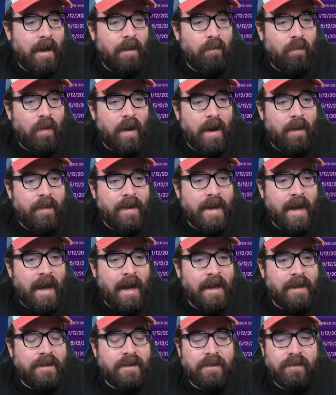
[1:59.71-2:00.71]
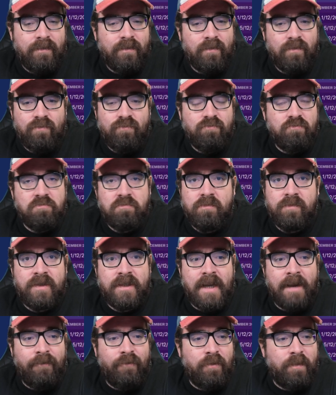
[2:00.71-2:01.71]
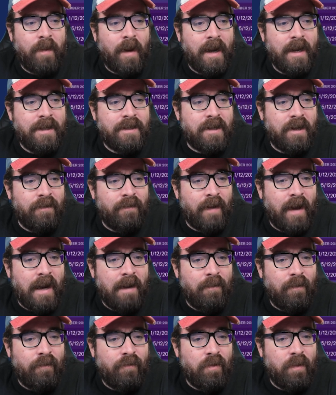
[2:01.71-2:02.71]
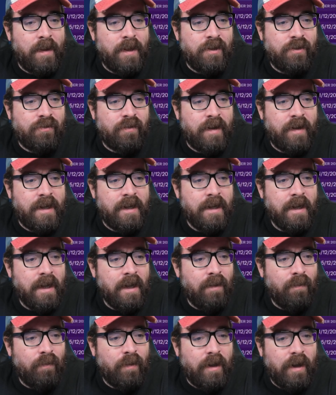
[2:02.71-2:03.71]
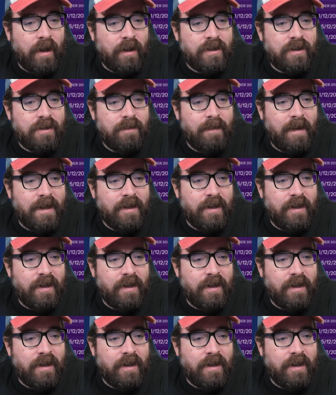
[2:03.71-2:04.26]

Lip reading: where we had several players unavailable through injury. We lost to Man